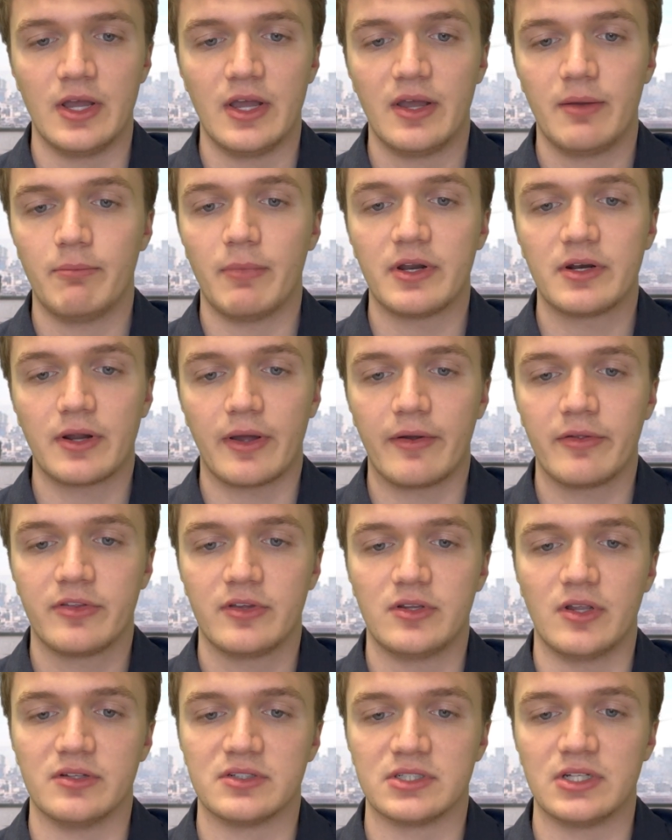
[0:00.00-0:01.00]
Mental health
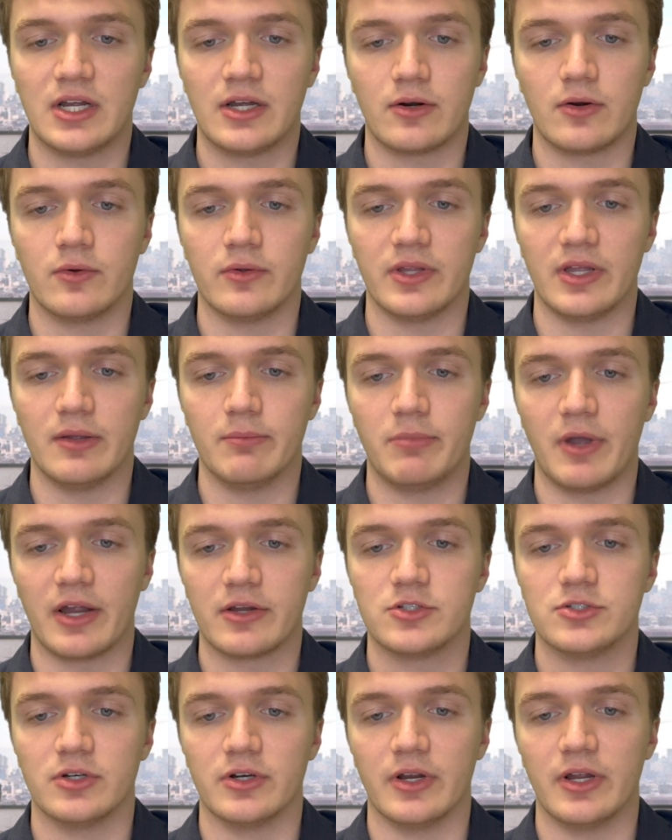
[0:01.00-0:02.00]
does not only impact
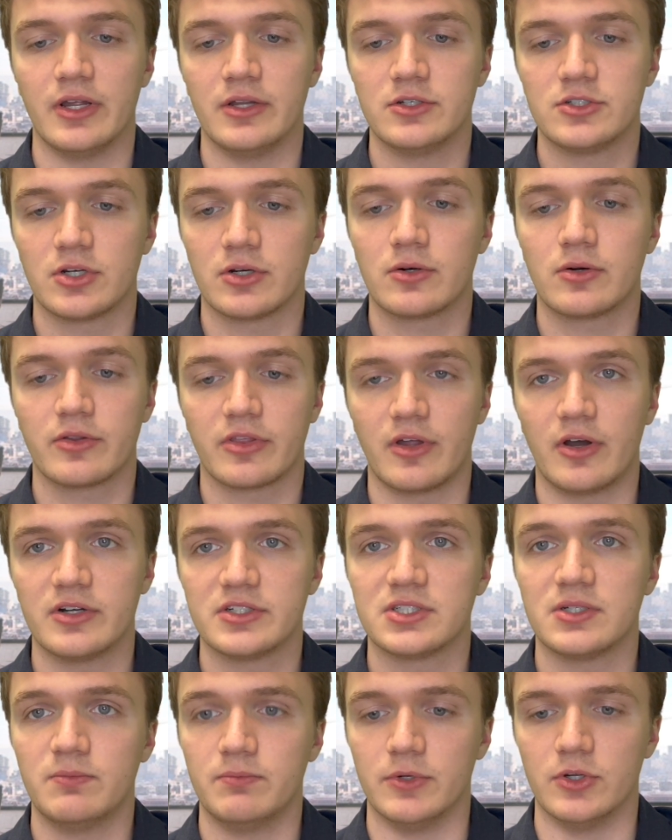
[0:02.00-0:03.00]
your internal thoughts
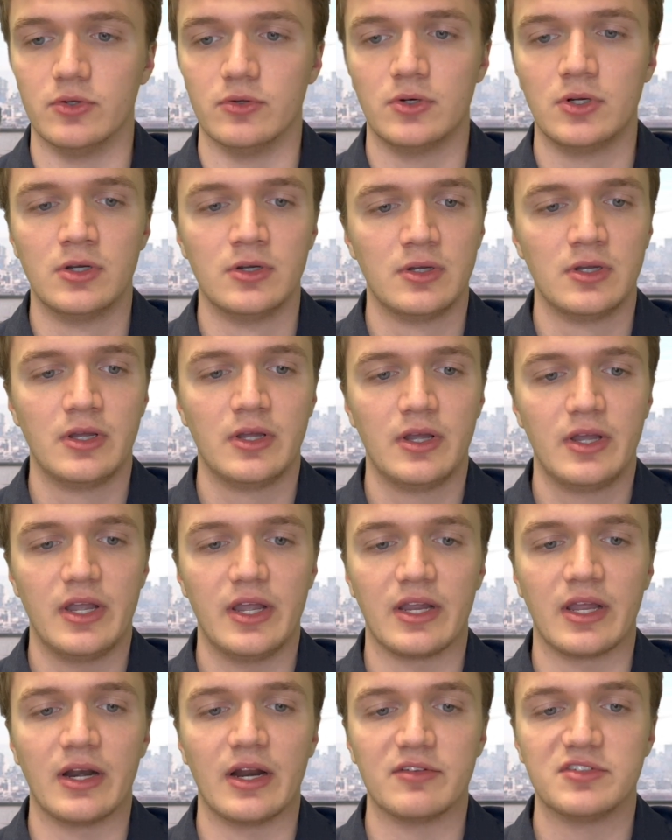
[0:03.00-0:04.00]
and mood, it
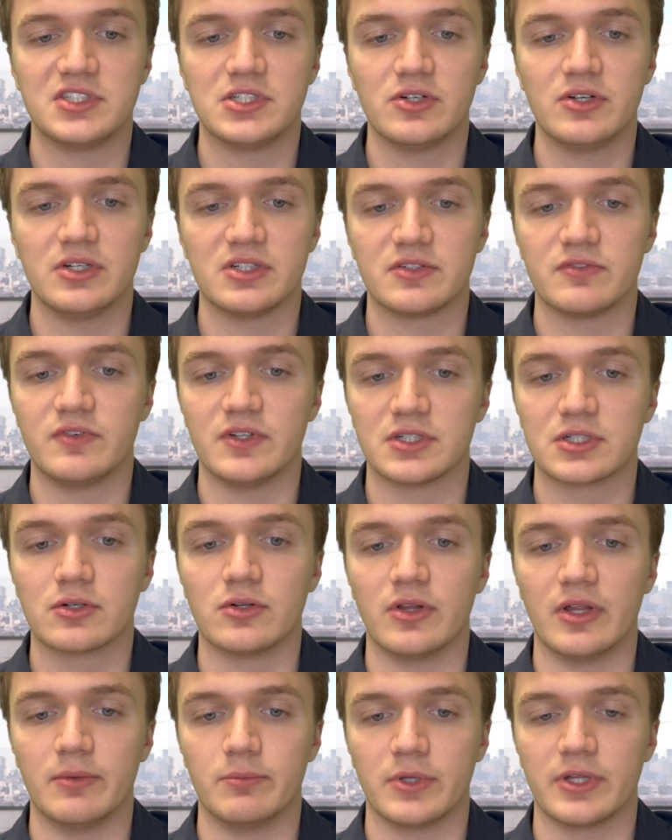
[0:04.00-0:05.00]
can have serious physical
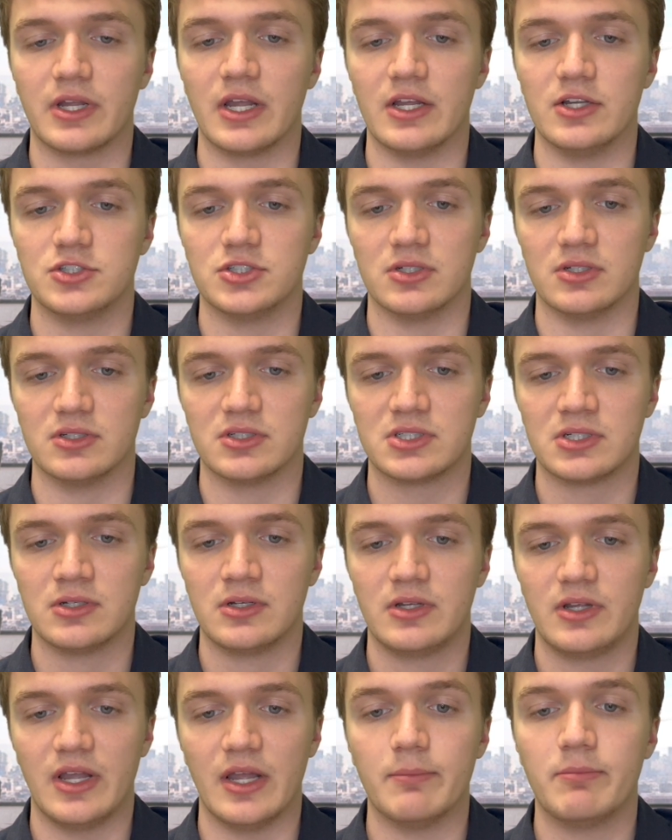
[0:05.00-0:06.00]
implications,
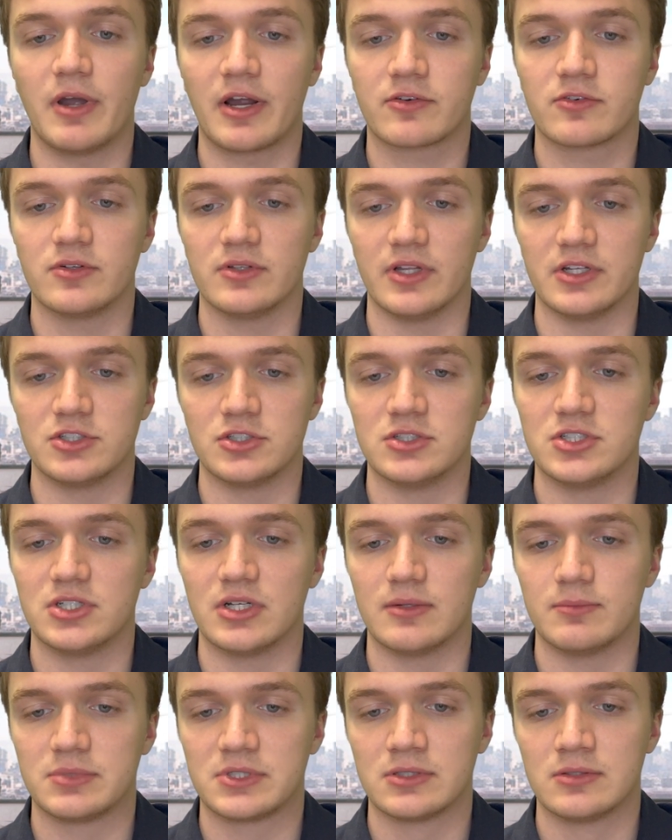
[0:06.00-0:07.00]
impact
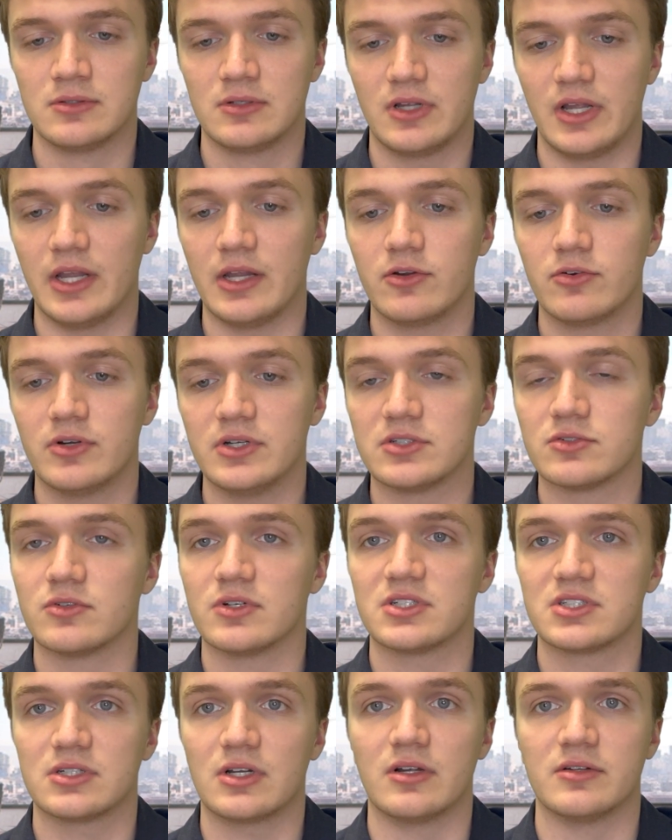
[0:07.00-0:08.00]
relationships, increase
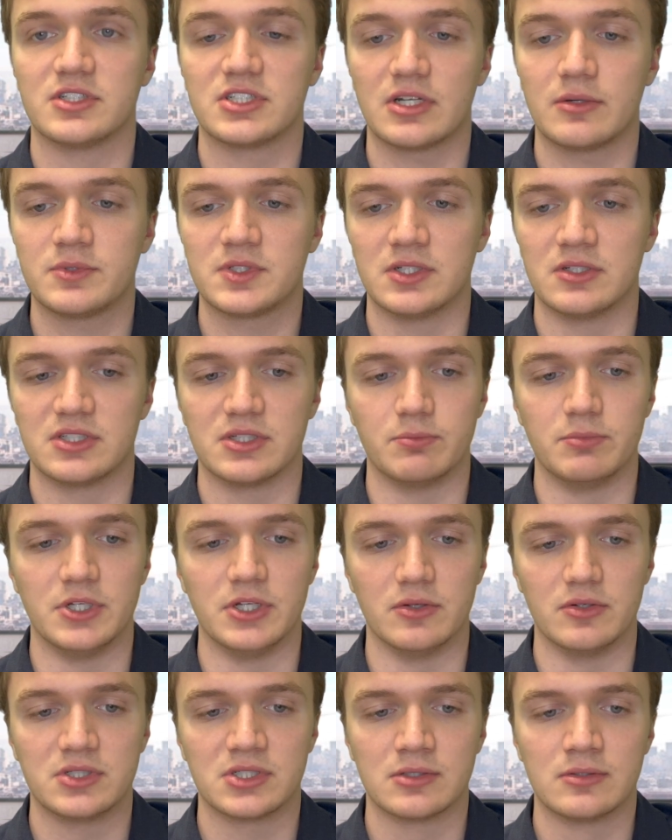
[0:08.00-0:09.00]
risk of substance
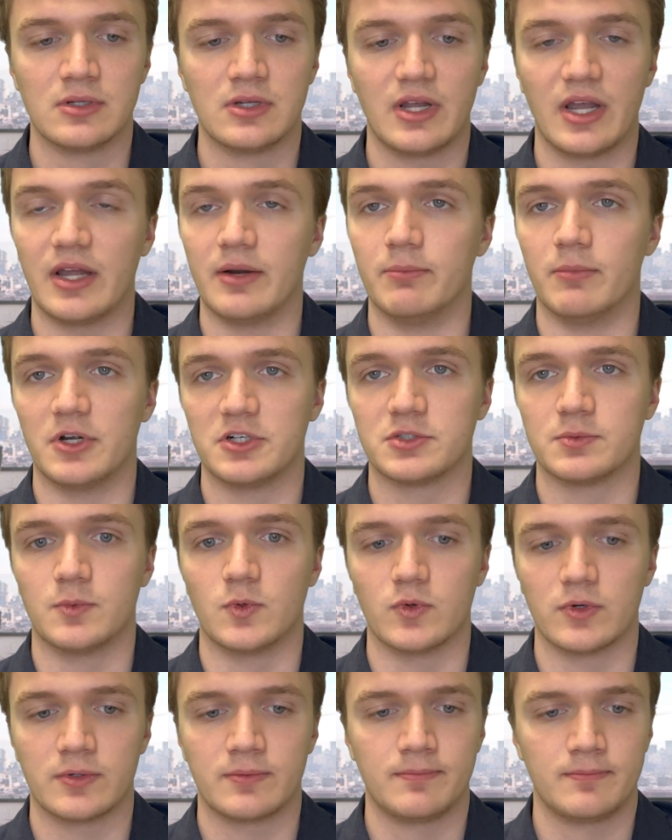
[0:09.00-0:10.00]
abuse, and much
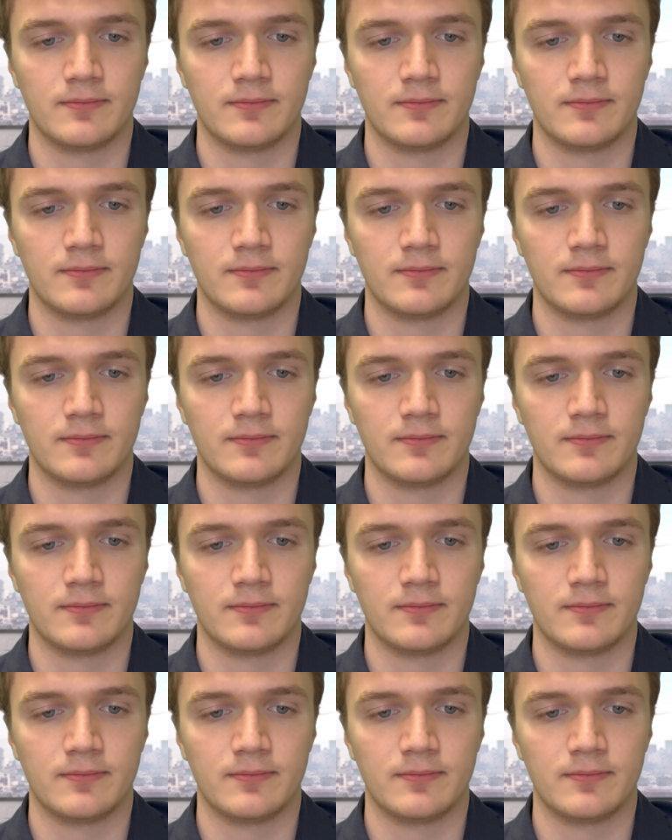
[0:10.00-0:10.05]
more.